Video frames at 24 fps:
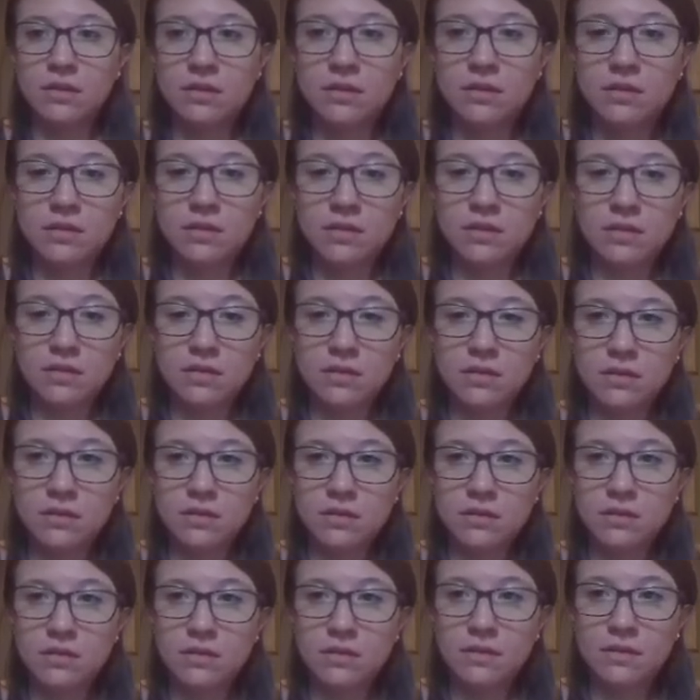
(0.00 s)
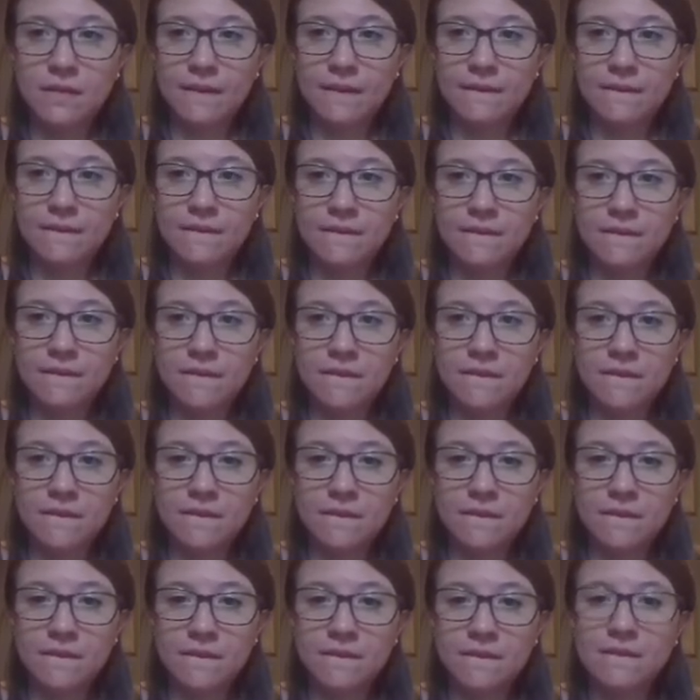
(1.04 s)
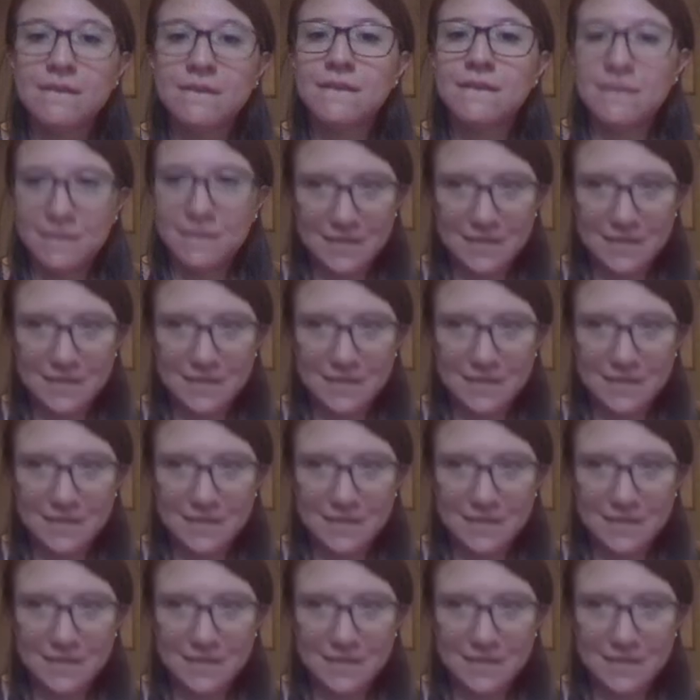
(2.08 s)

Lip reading: (no one is talking)